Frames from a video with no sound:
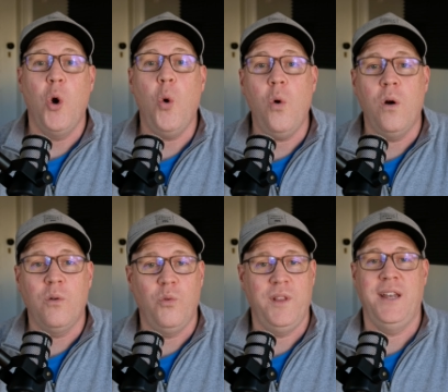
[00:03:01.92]
or
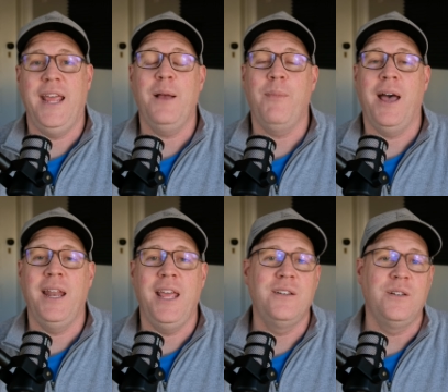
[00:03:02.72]
were they taken by
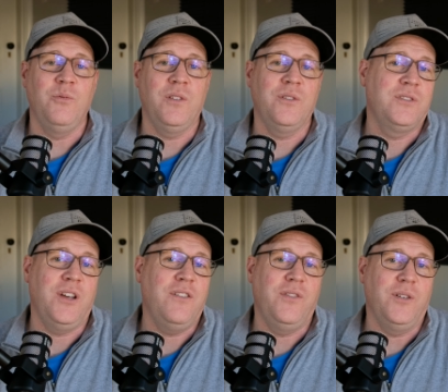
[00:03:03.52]
an agent with their
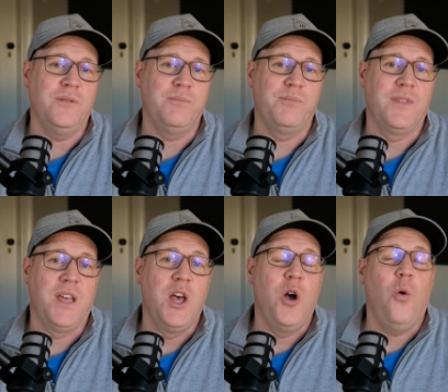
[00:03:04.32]
cell phone?
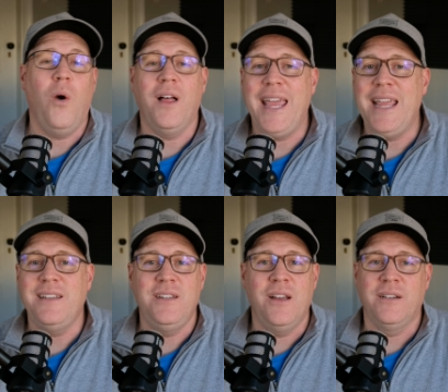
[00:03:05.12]
While
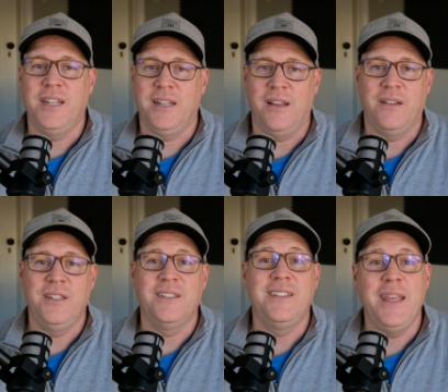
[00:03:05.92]
HDR
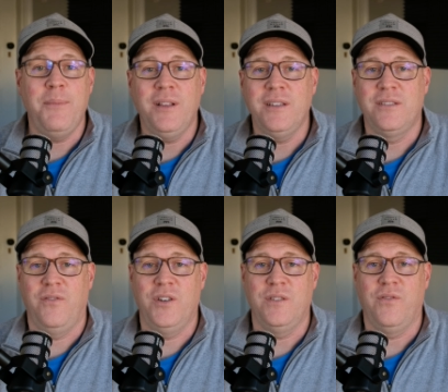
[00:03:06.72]
technology is typically
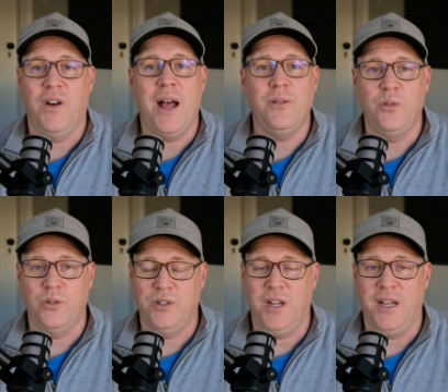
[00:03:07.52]
sufficient for
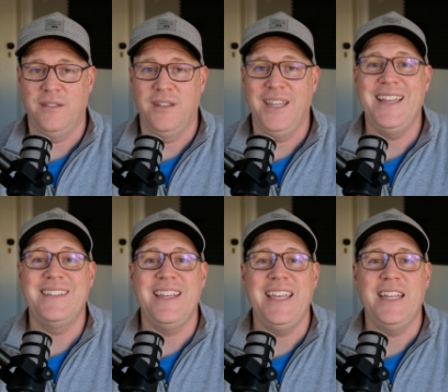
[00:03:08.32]
outdoor shots,
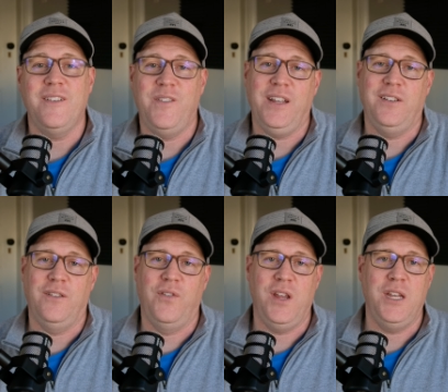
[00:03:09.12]
it's
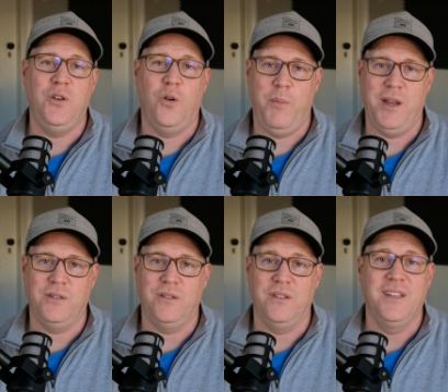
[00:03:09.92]
ineffective for indoor
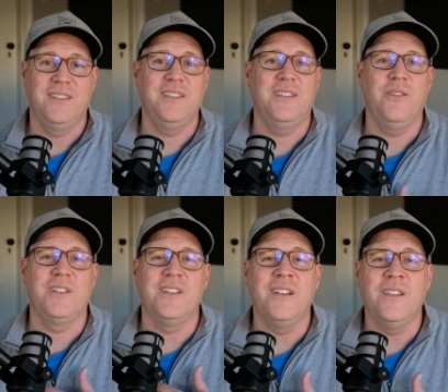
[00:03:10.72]
pictures since there
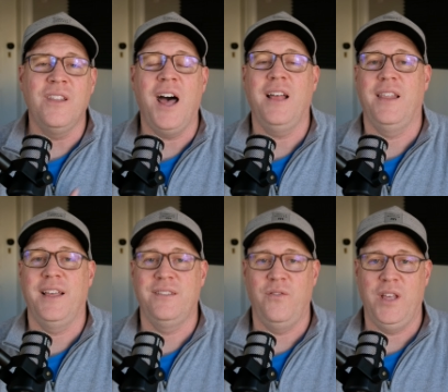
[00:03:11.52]
is a lot
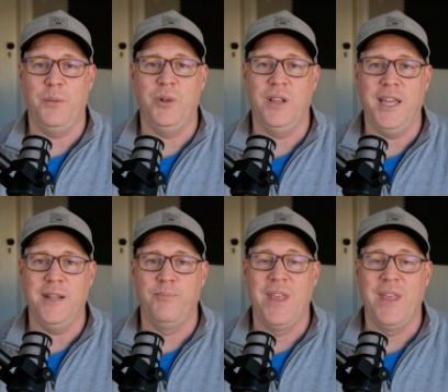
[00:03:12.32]
less available light.